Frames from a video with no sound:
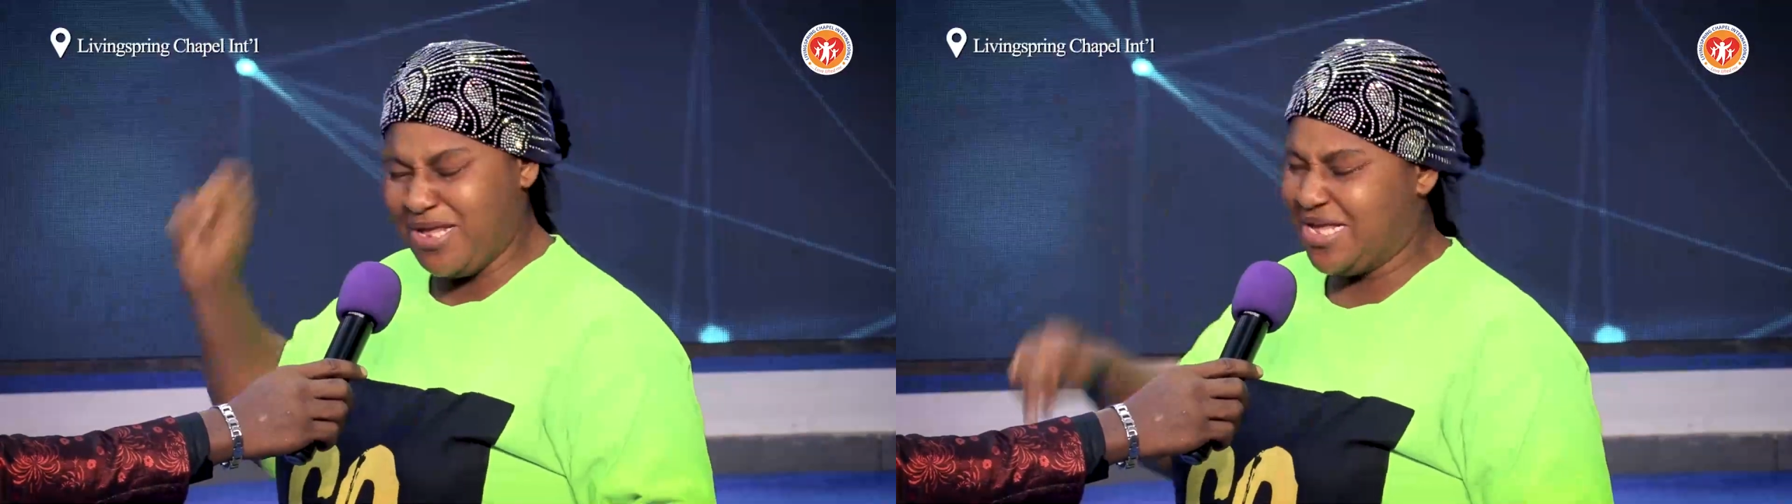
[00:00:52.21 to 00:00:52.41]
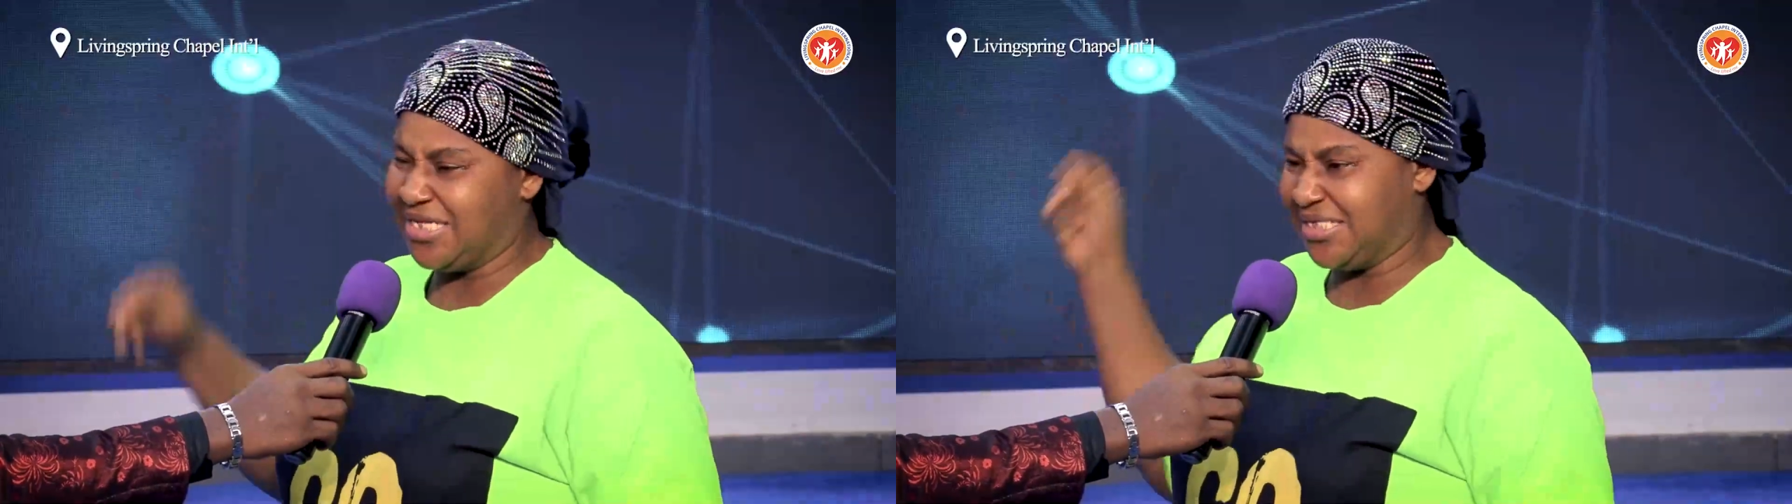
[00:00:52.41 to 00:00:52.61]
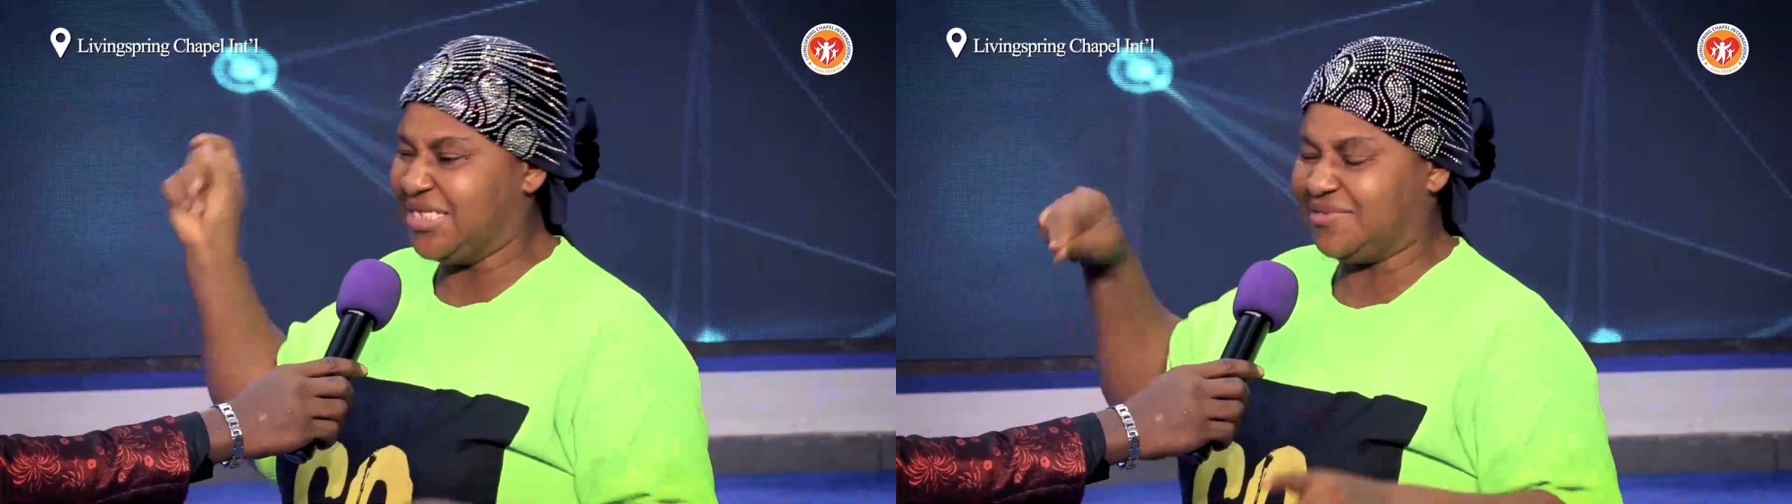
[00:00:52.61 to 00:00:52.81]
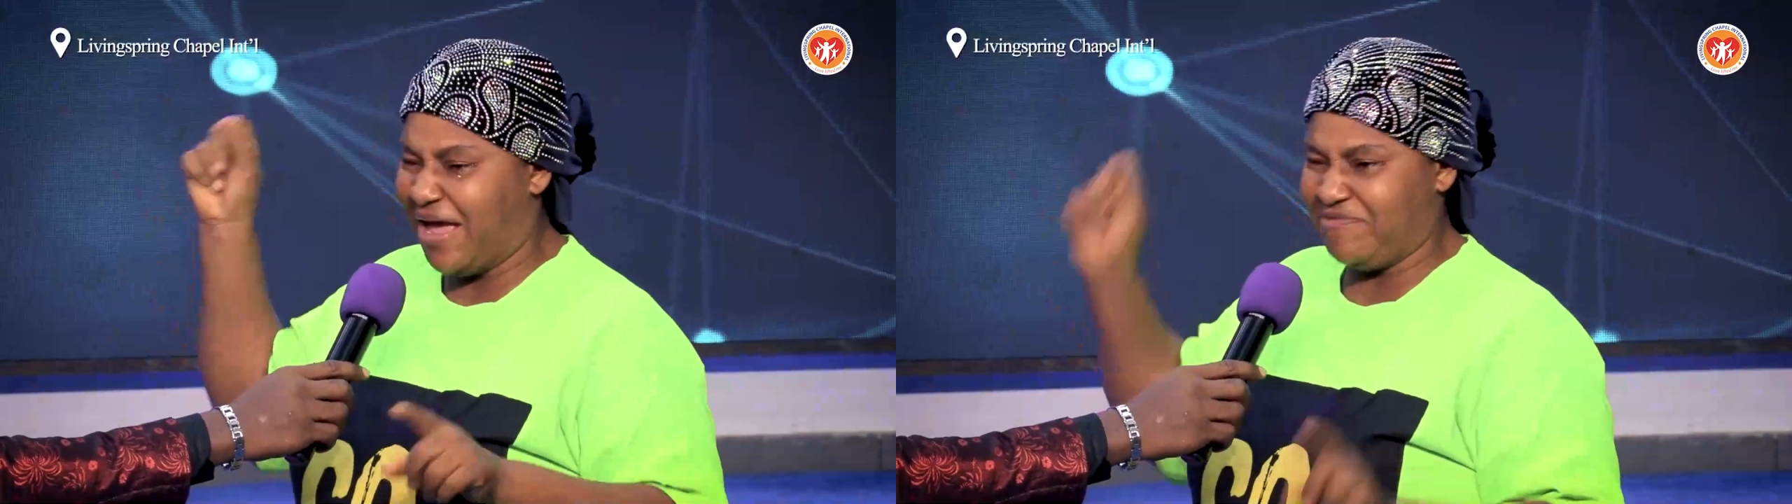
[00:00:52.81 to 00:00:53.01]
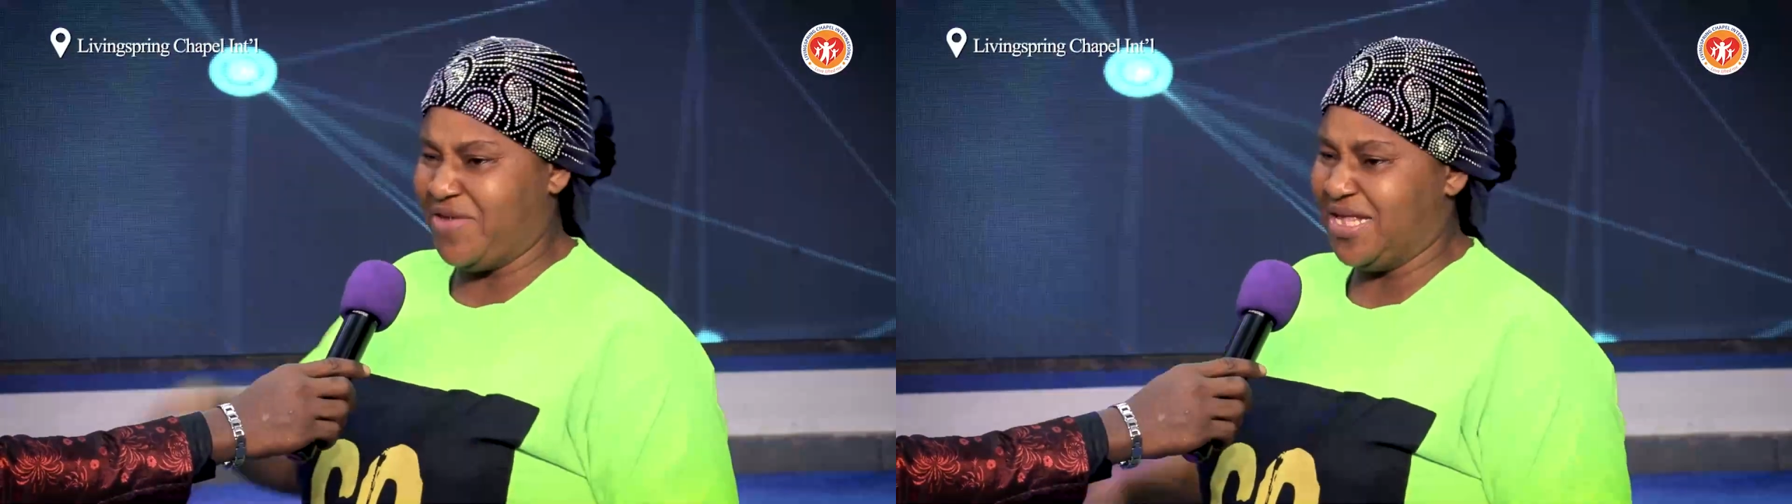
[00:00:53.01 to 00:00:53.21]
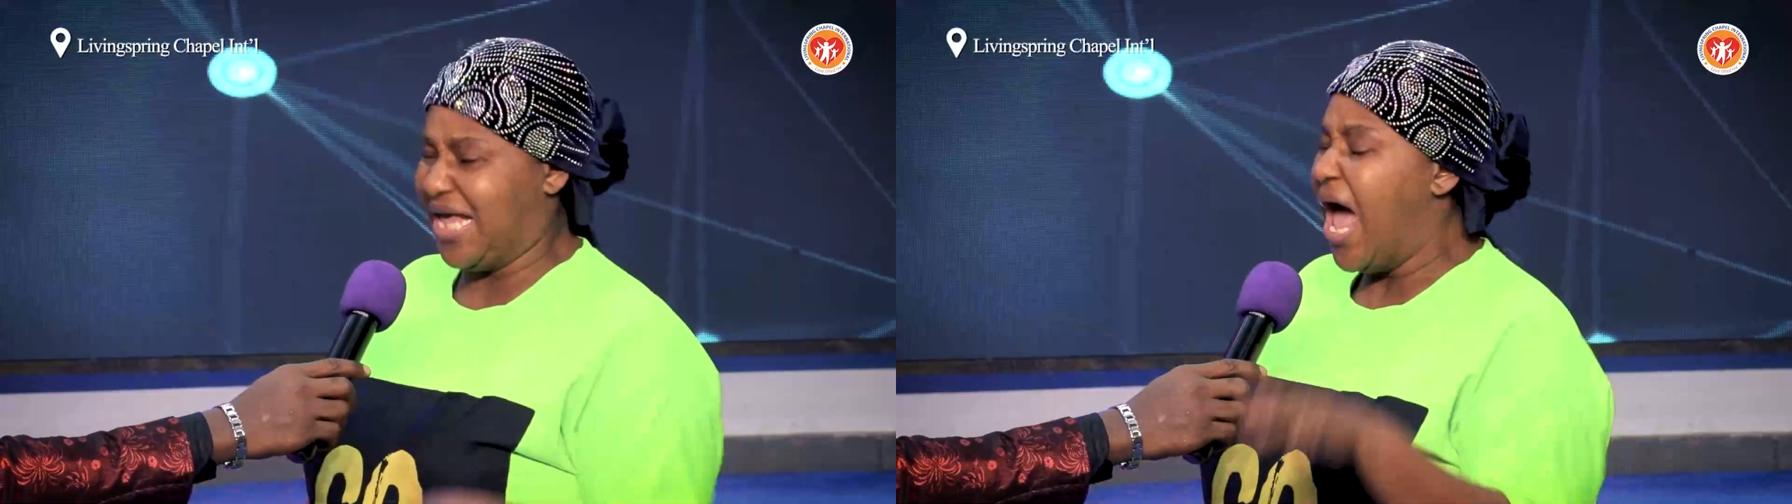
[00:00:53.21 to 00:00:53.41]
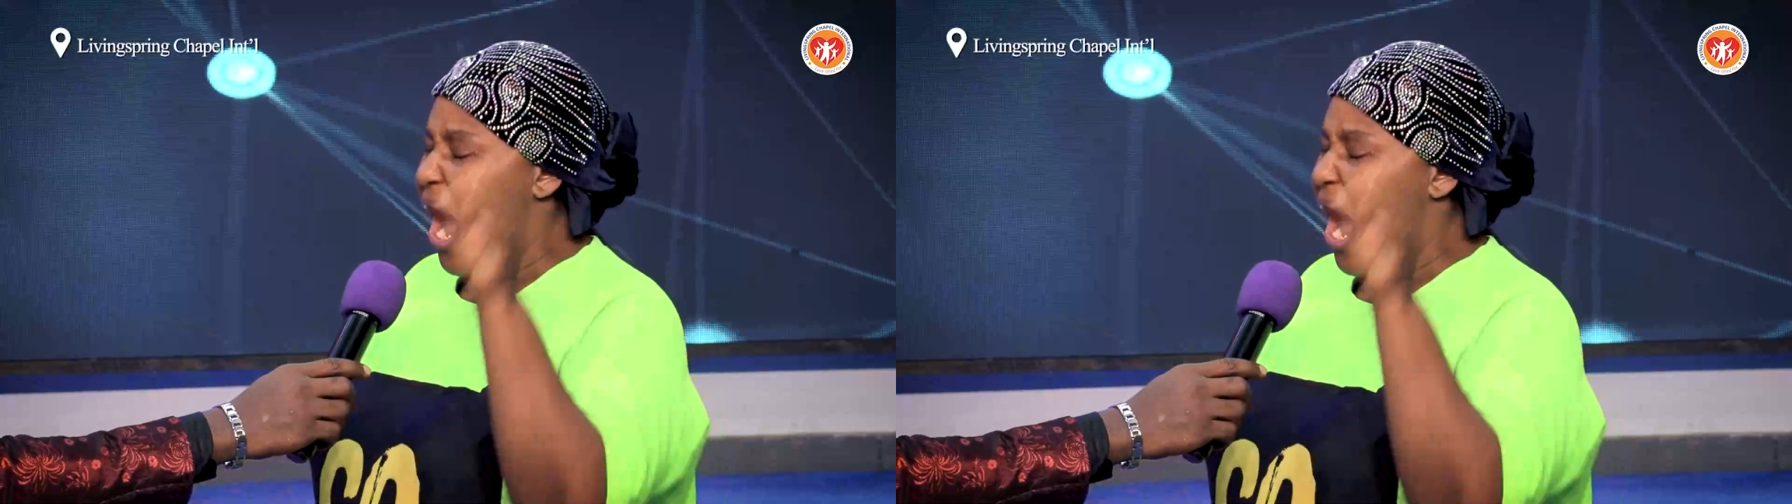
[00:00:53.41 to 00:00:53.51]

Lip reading: been here since 5 days.